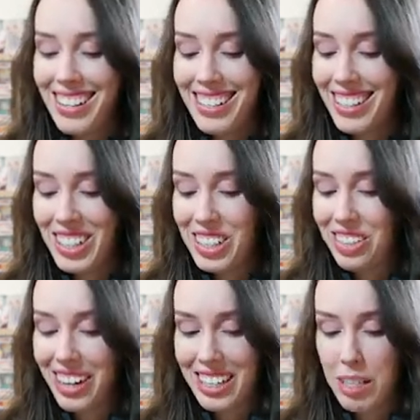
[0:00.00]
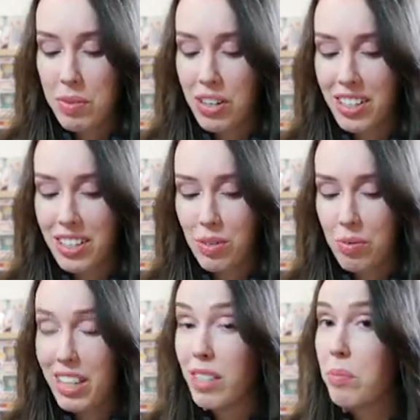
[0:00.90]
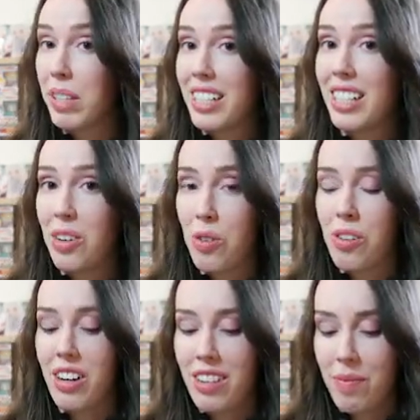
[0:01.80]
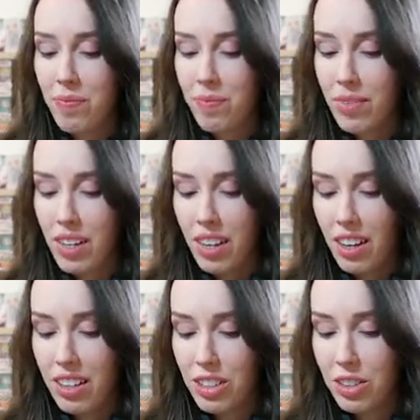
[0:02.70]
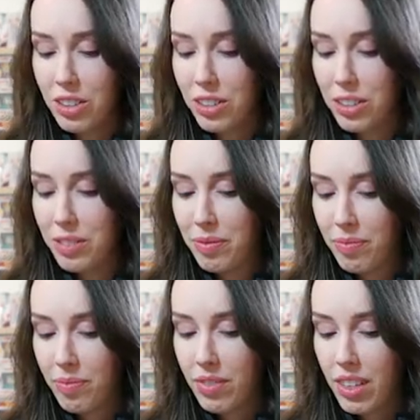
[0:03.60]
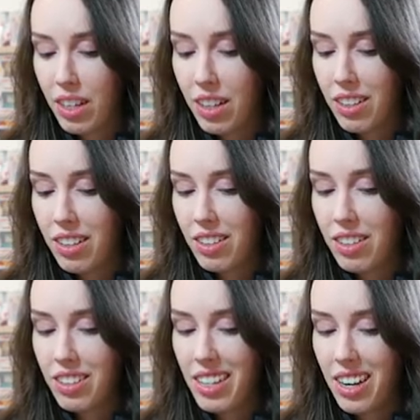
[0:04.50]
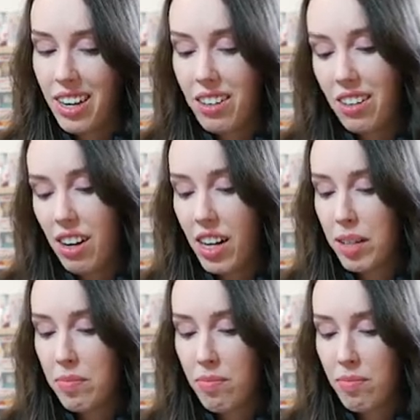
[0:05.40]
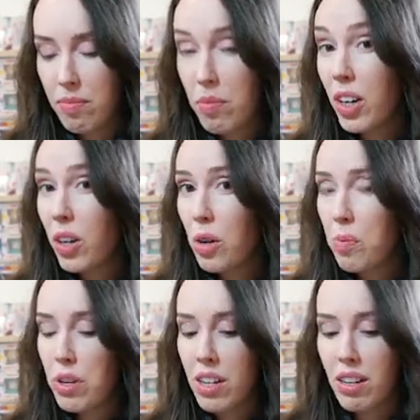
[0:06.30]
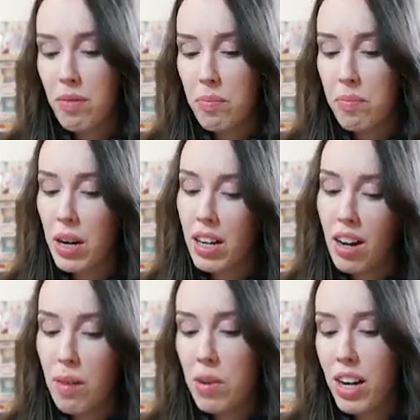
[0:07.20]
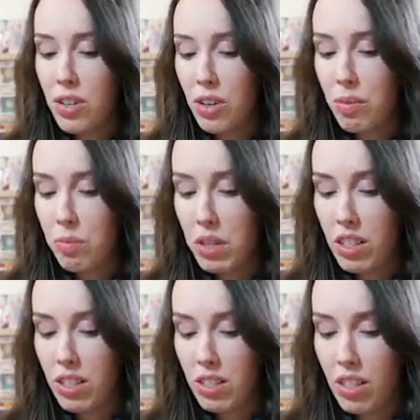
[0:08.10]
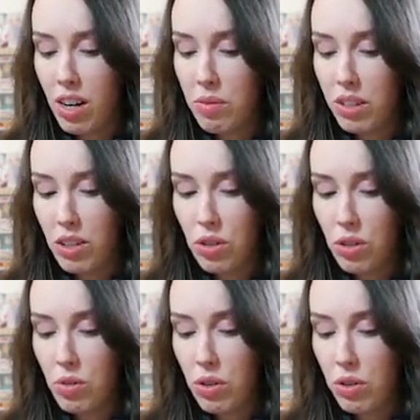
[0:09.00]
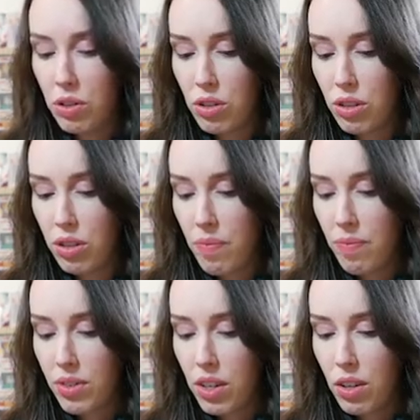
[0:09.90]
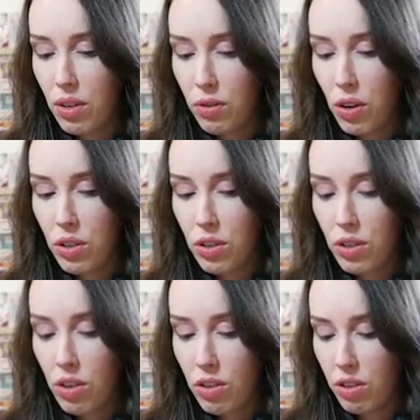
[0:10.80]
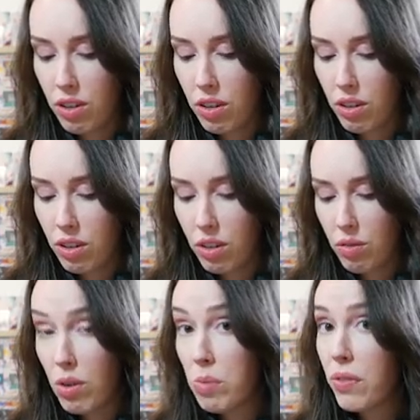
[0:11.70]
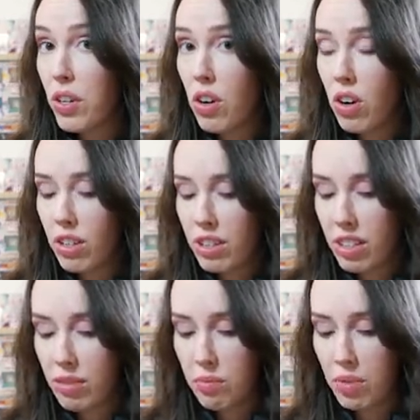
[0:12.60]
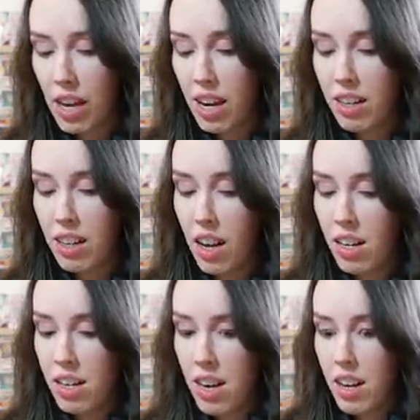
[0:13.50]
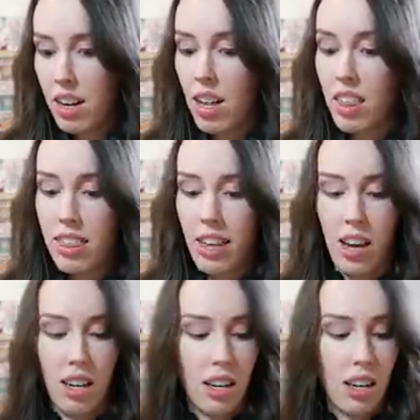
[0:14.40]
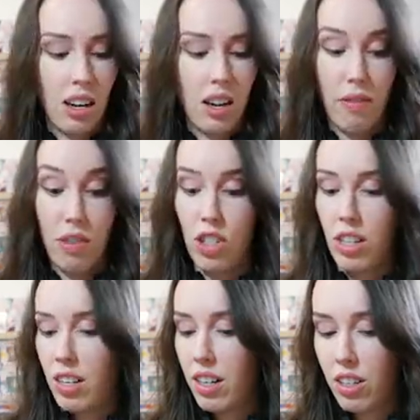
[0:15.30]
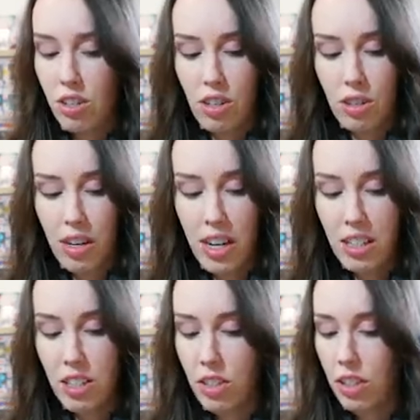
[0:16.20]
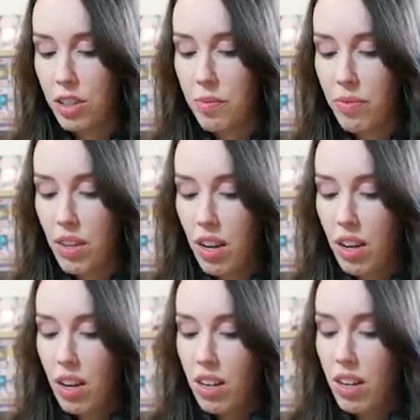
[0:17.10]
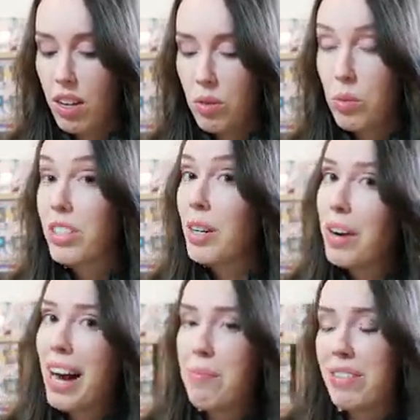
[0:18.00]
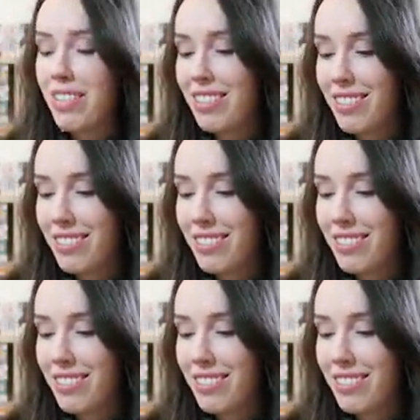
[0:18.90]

such a great experience with Blazing Aura. So yeah, I might open it, but I might not because I really do want to focus on Realm of the Gods and get that Vegeta God Rare, so we'll see what happens.